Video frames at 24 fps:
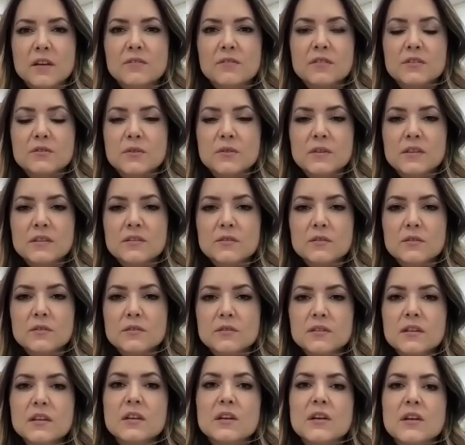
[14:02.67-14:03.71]
and
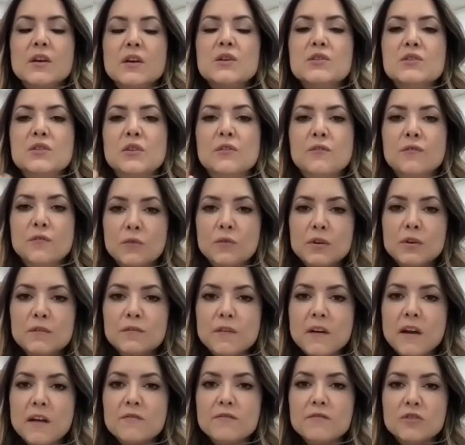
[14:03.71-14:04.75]
$20. So
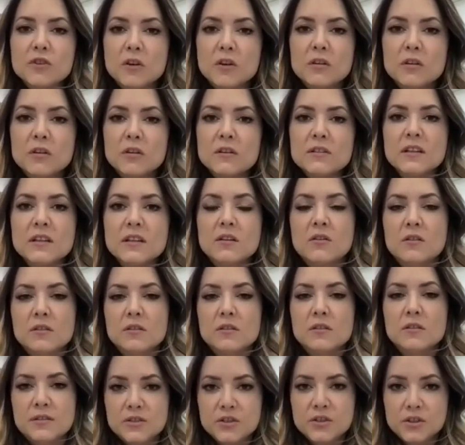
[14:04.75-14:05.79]
$45 it
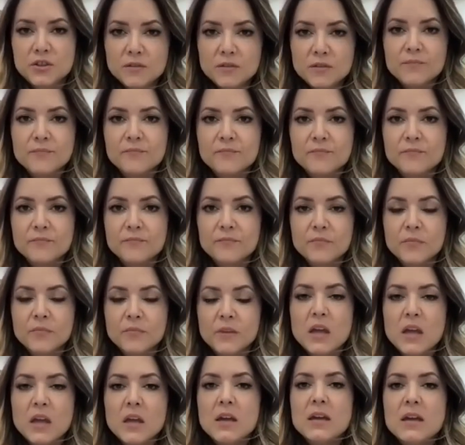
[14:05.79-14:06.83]
costs you.
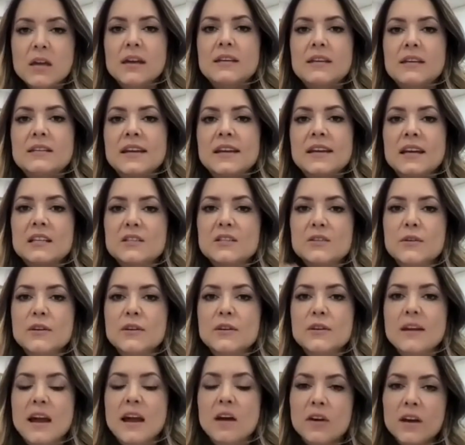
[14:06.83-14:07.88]
It takes you an
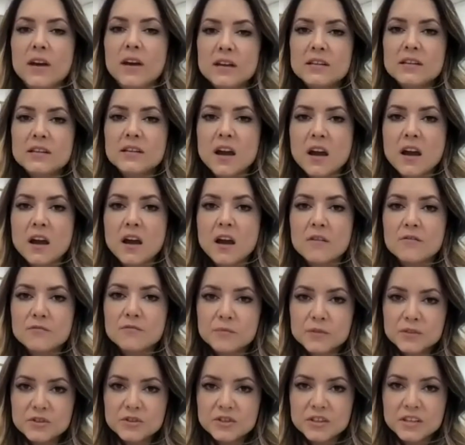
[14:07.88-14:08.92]
hour and a half,
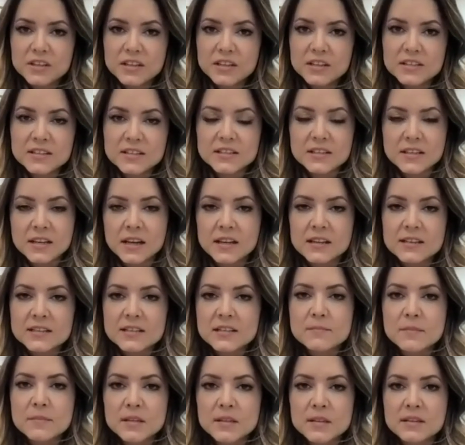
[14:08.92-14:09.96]
which is
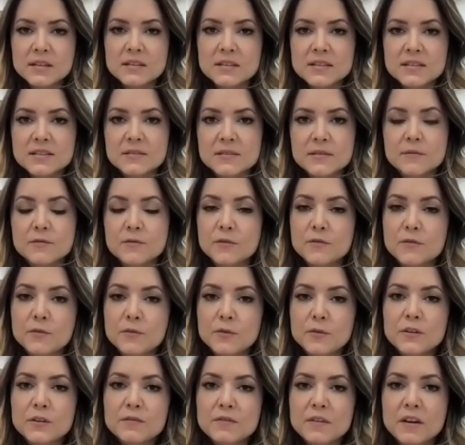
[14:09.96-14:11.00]
90 minutes for
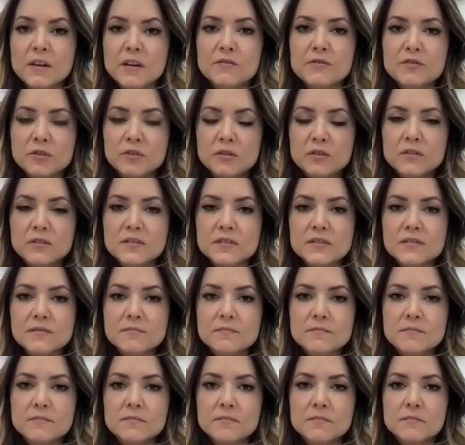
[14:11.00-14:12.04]
$45.
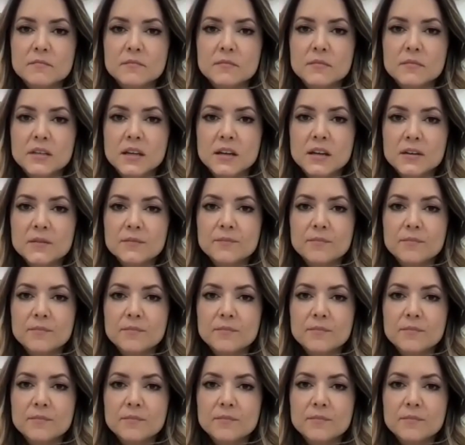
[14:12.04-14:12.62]
Yeah.